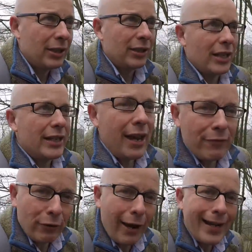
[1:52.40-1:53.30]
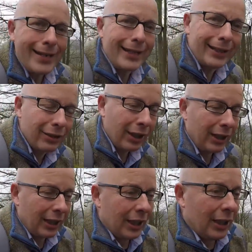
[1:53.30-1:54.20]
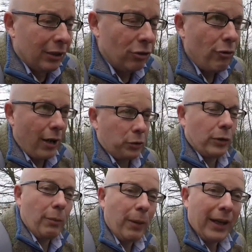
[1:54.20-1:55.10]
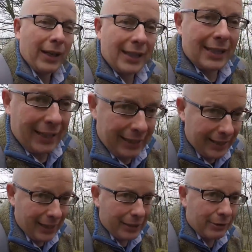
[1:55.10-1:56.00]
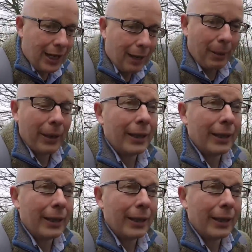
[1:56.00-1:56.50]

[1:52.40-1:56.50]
just a never-ending stretch, or it appears as it continues up.